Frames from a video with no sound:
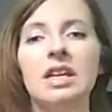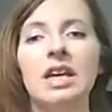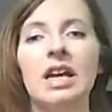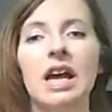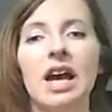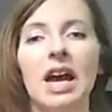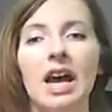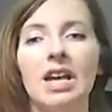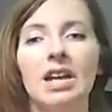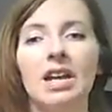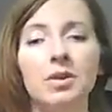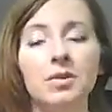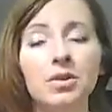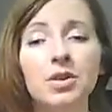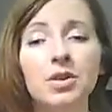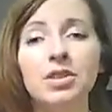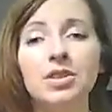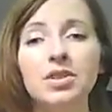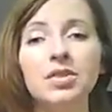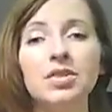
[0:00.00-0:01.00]
And if you're
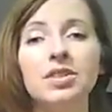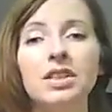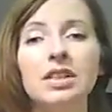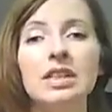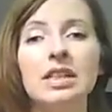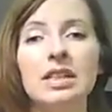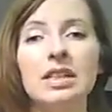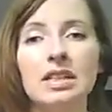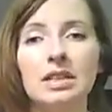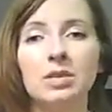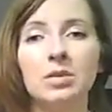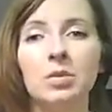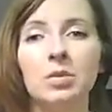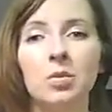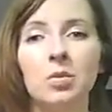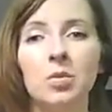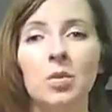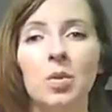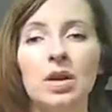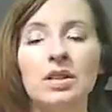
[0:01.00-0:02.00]
interested
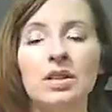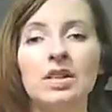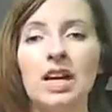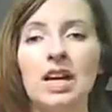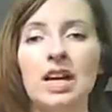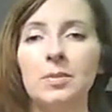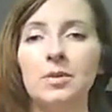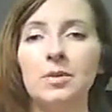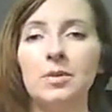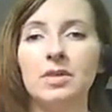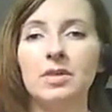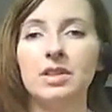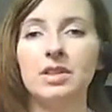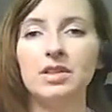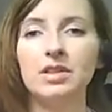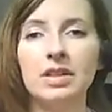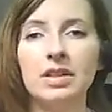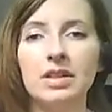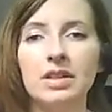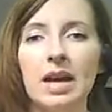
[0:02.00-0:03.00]
in what type of litter your
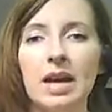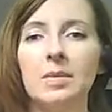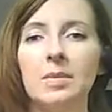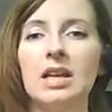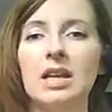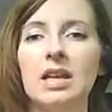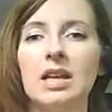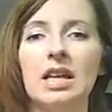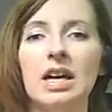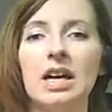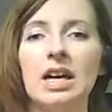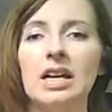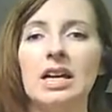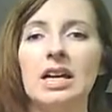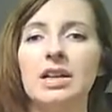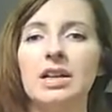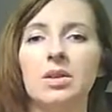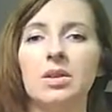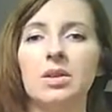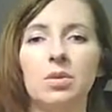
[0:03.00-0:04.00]
cat might
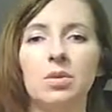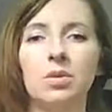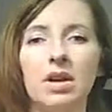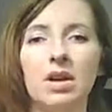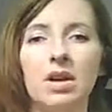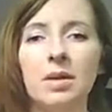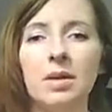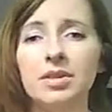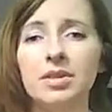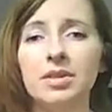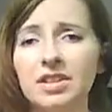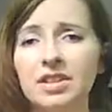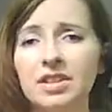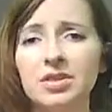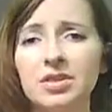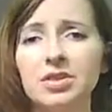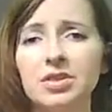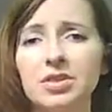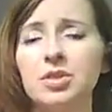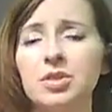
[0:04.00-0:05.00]
like, or how much litter
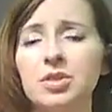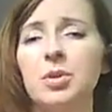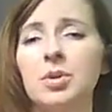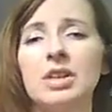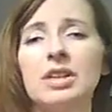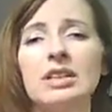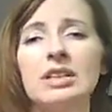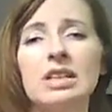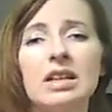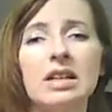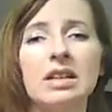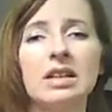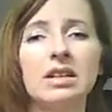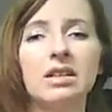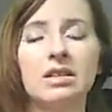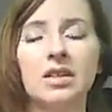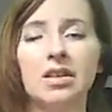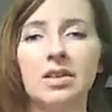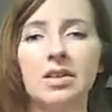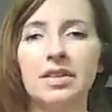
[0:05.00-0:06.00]
you should put in there and
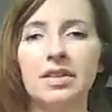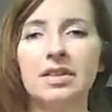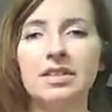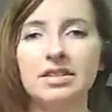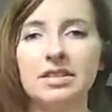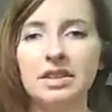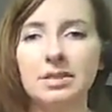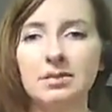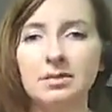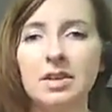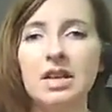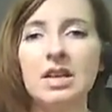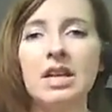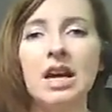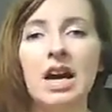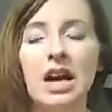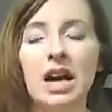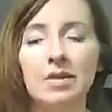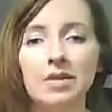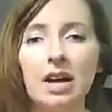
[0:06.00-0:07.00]
all that stuff,
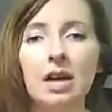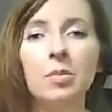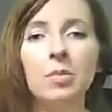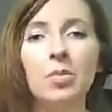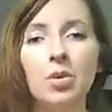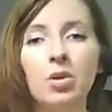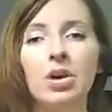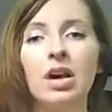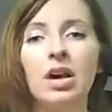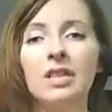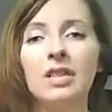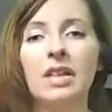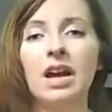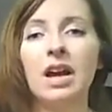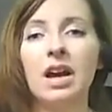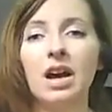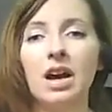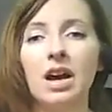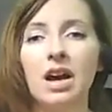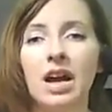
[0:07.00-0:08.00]
I've got more on
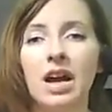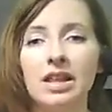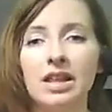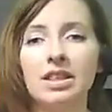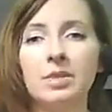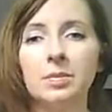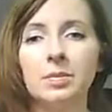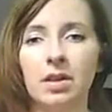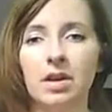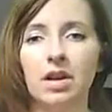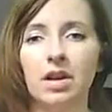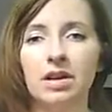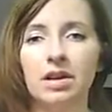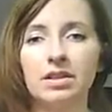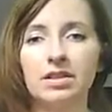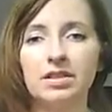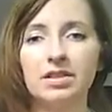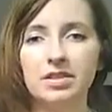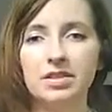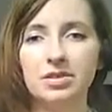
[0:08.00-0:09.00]
that at the blog,
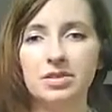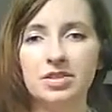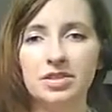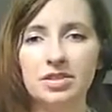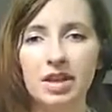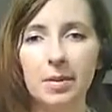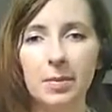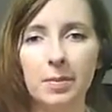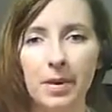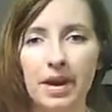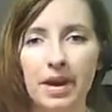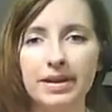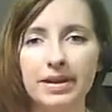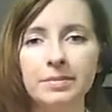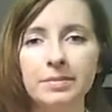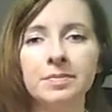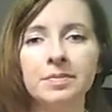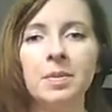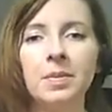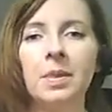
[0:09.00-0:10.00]
so stop by.
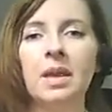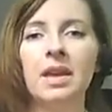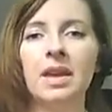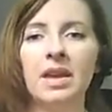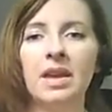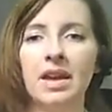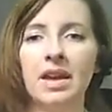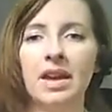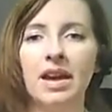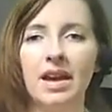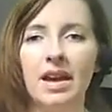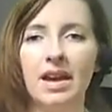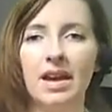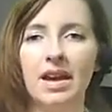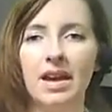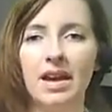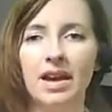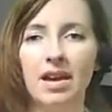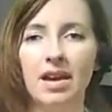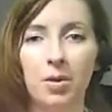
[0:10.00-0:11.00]

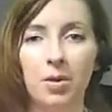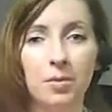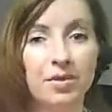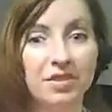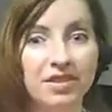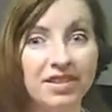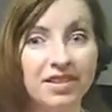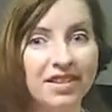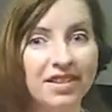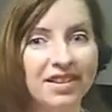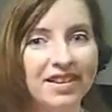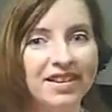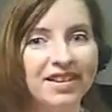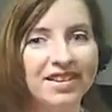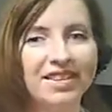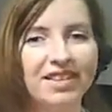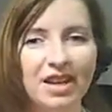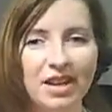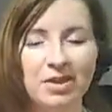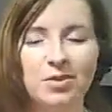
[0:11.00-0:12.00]
Hope to see you there.
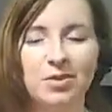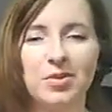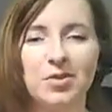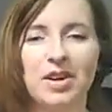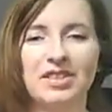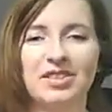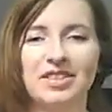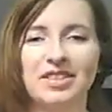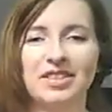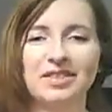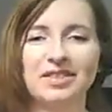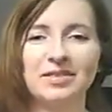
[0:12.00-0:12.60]
Thanks for watching.